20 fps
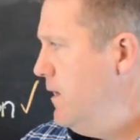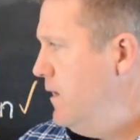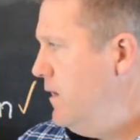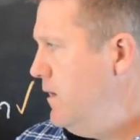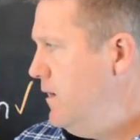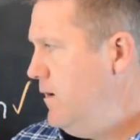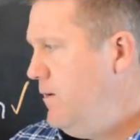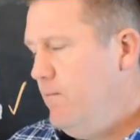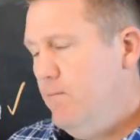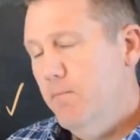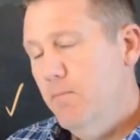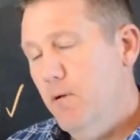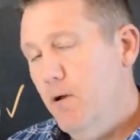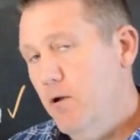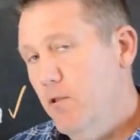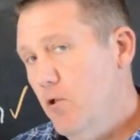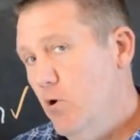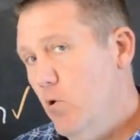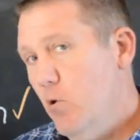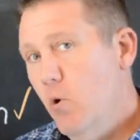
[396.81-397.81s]

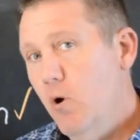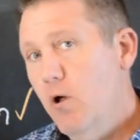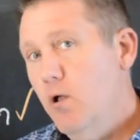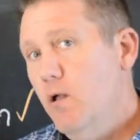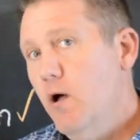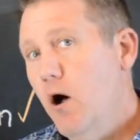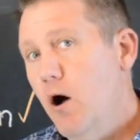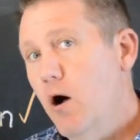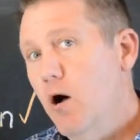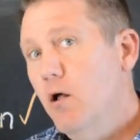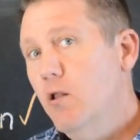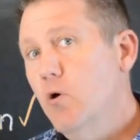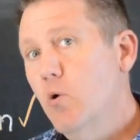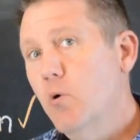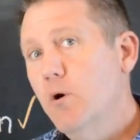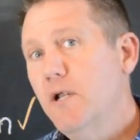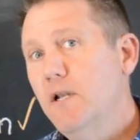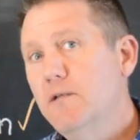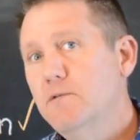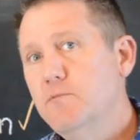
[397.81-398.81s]
Although all
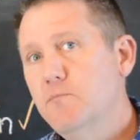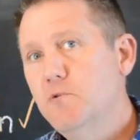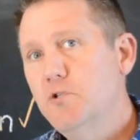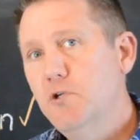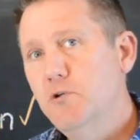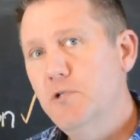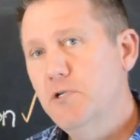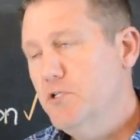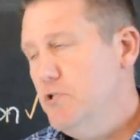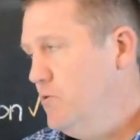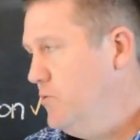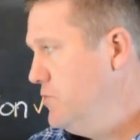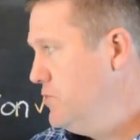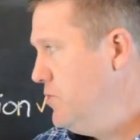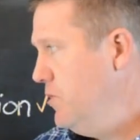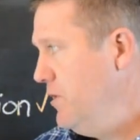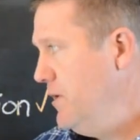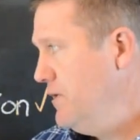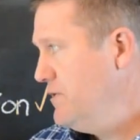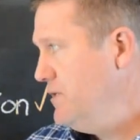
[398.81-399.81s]
organisms do this to a
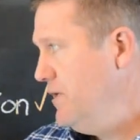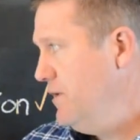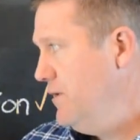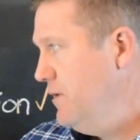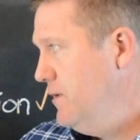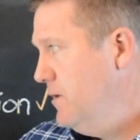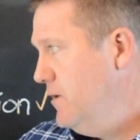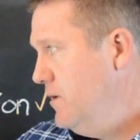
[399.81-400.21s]
certain extent.